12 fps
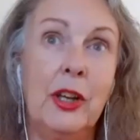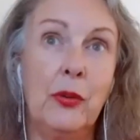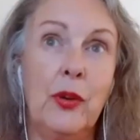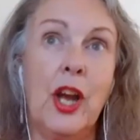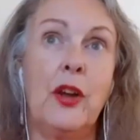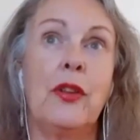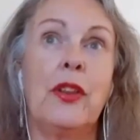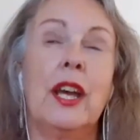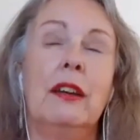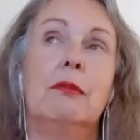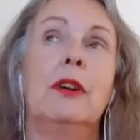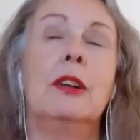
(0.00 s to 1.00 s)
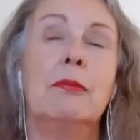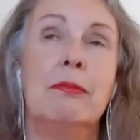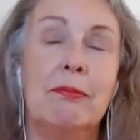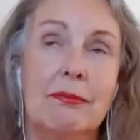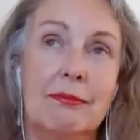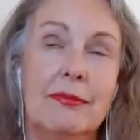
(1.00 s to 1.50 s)
we all know that,
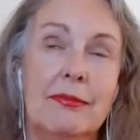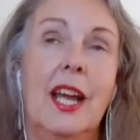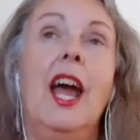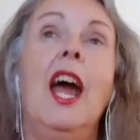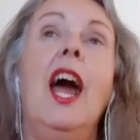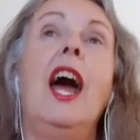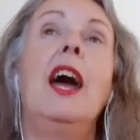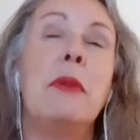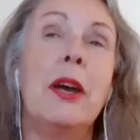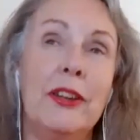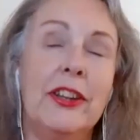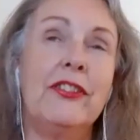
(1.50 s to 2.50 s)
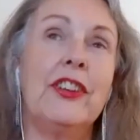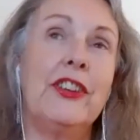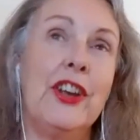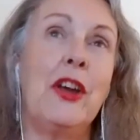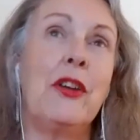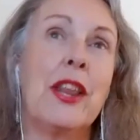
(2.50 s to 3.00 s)
well, most of
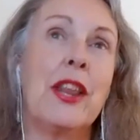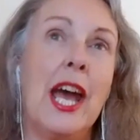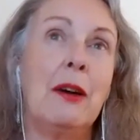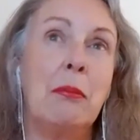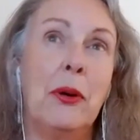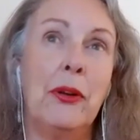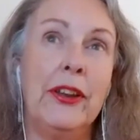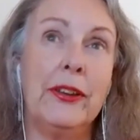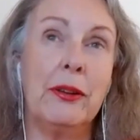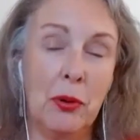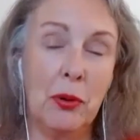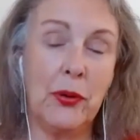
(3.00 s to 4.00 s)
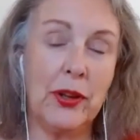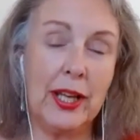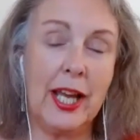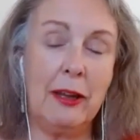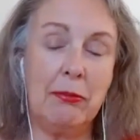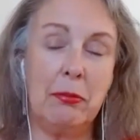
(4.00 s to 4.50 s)
us know that our bodies are more
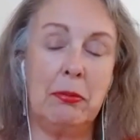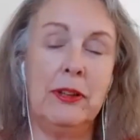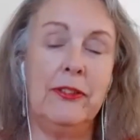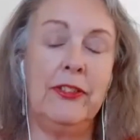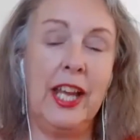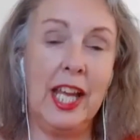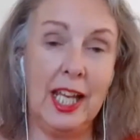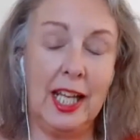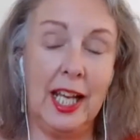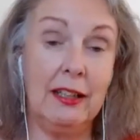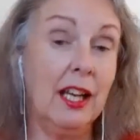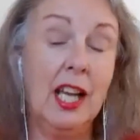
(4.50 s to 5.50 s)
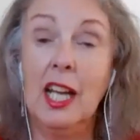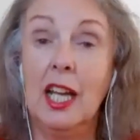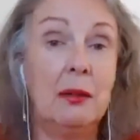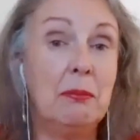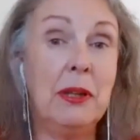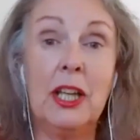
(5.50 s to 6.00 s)
than capable of healing
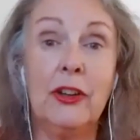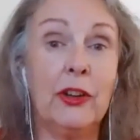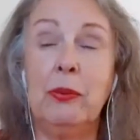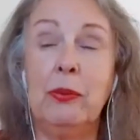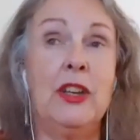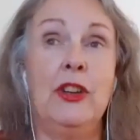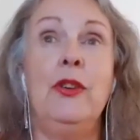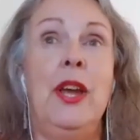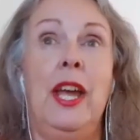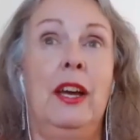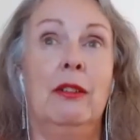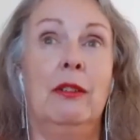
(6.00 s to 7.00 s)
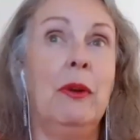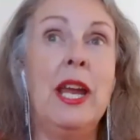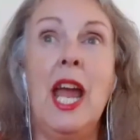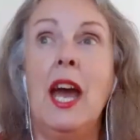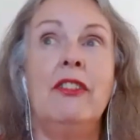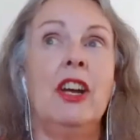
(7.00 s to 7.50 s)
because we do heal.
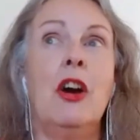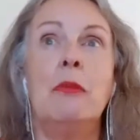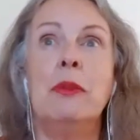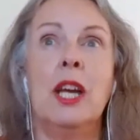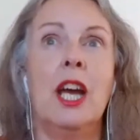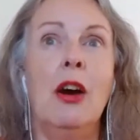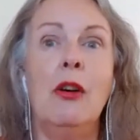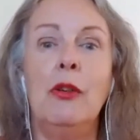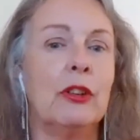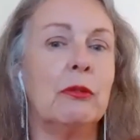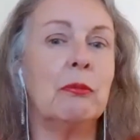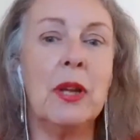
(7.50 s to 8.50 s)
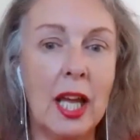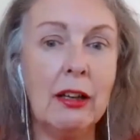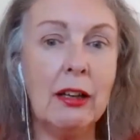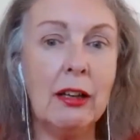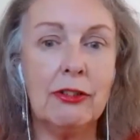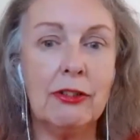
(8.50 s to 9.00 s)
We have a common cold and we
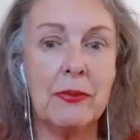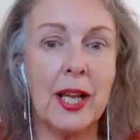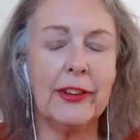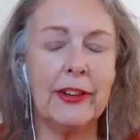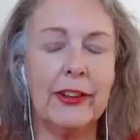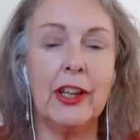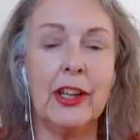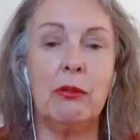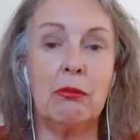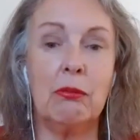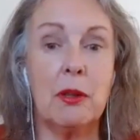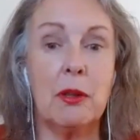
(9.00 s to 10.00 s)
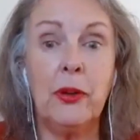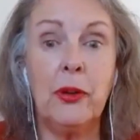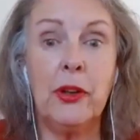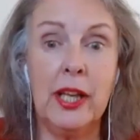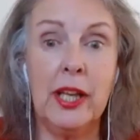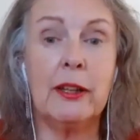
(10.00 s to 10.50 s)
heal from that. So the
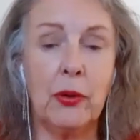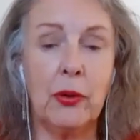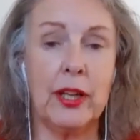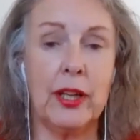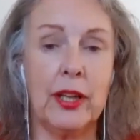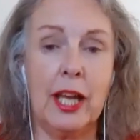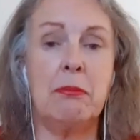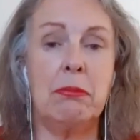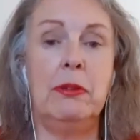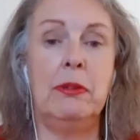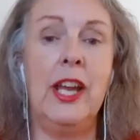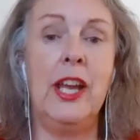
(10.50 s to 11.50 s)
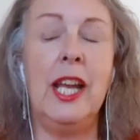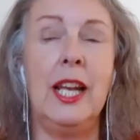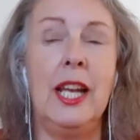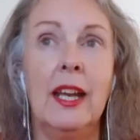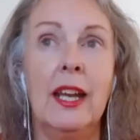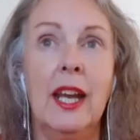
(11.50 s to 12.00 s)
body is more than capable of
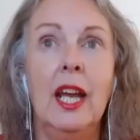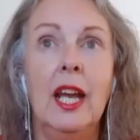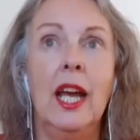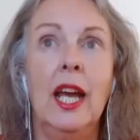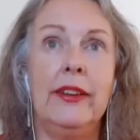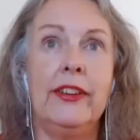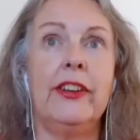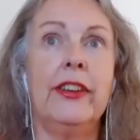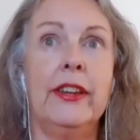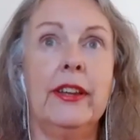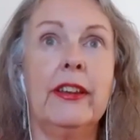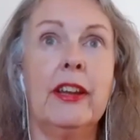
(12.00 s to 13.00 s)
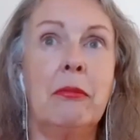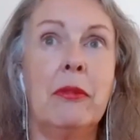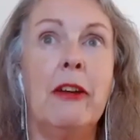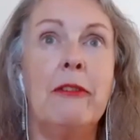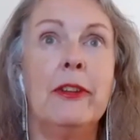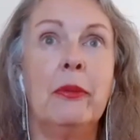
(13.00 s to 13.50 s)
healing. It's just that
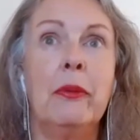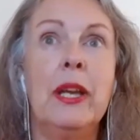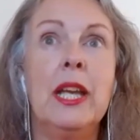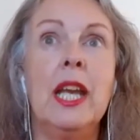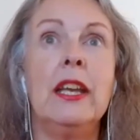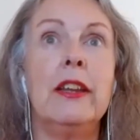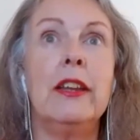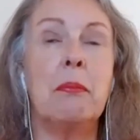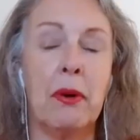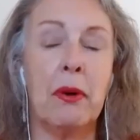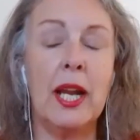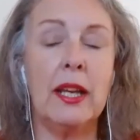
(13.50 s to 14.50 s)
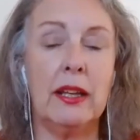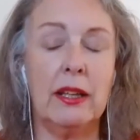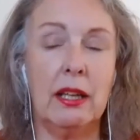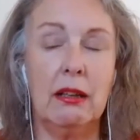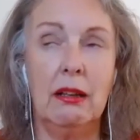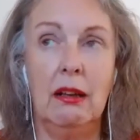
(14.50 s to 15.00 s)
sometimes we need to
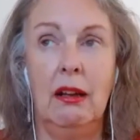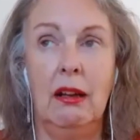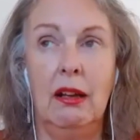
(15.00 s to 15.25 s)
break